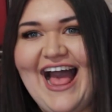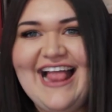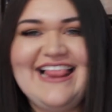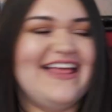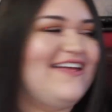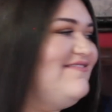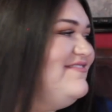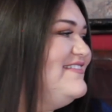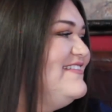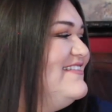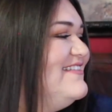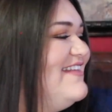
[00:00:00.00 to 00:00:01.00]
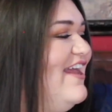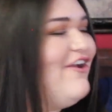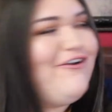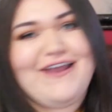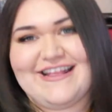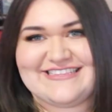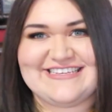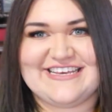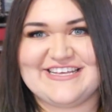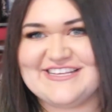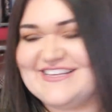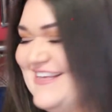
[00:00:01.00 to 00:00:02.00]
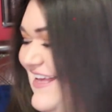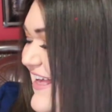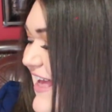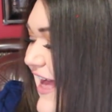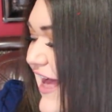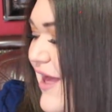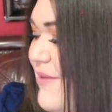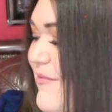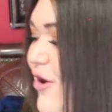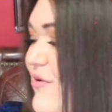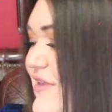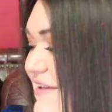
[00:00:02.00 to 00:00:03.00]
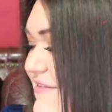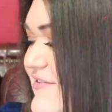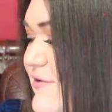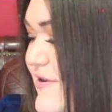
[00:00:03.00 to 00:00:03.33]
I love. Great deal. Old Navy is